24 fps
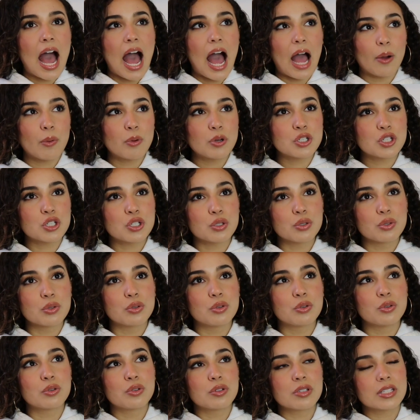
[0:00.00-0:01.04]
I would
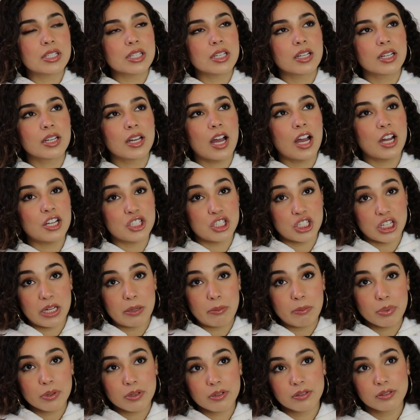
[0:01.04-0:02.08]
choose a
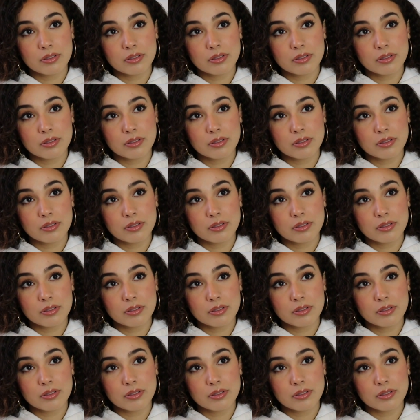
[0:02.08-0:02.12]
Jeep,